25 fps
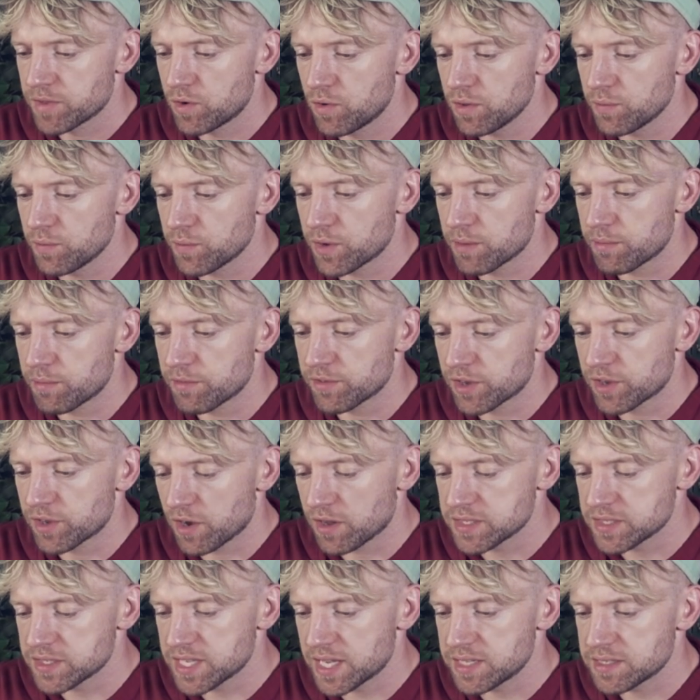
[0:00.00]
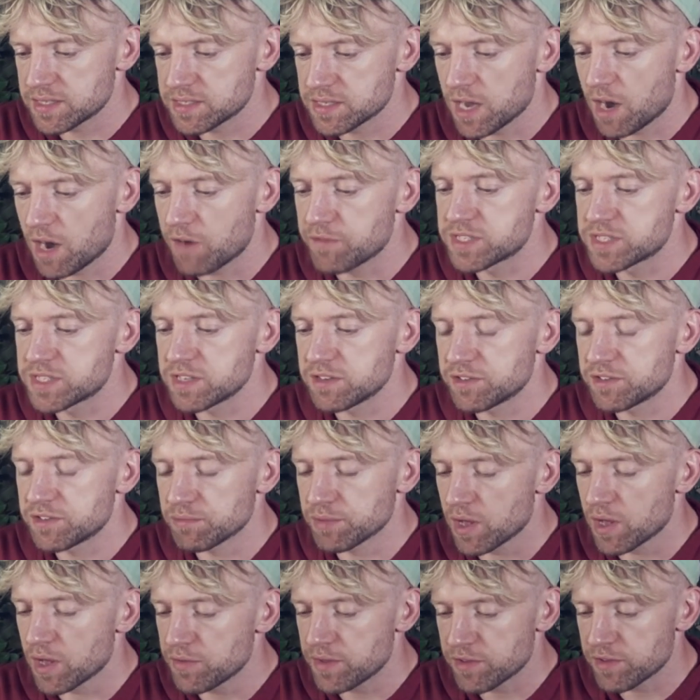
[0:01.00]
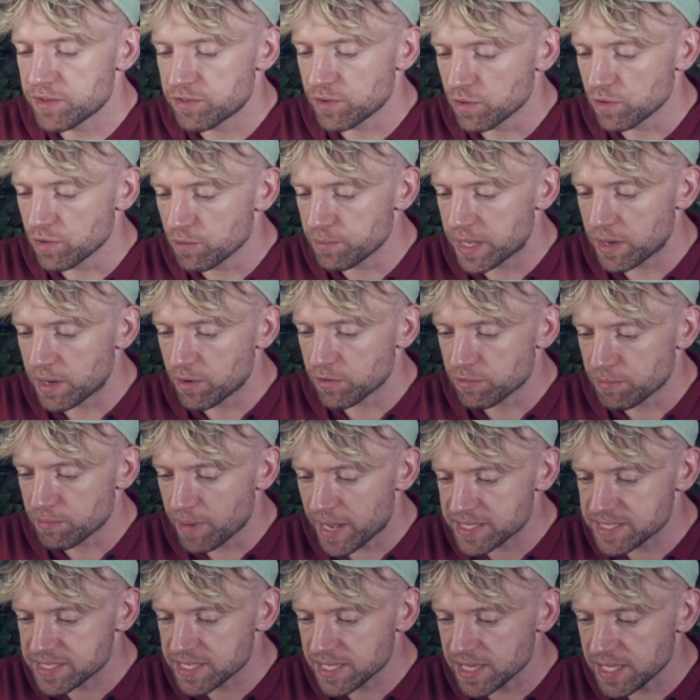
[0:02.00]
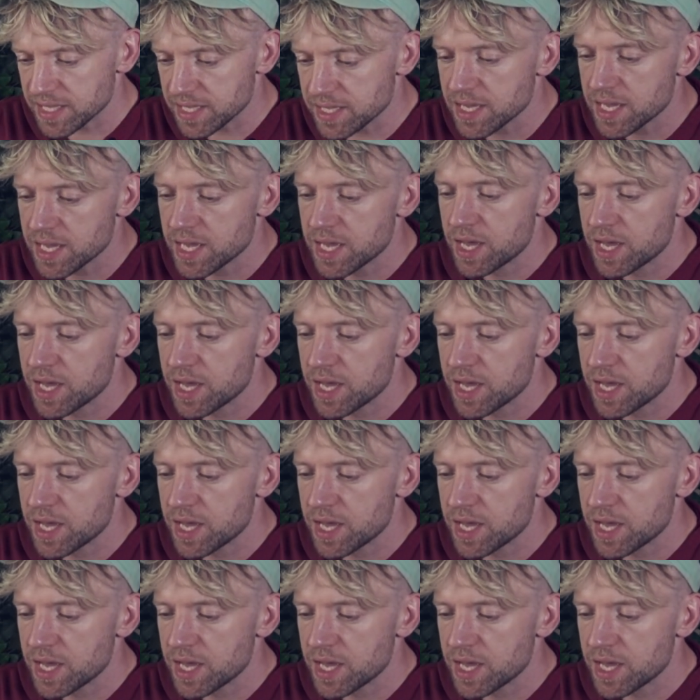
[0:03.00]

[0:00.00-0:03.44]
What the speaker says: Cool, let me come into content. Obviously, if you upload this, it will be automatically.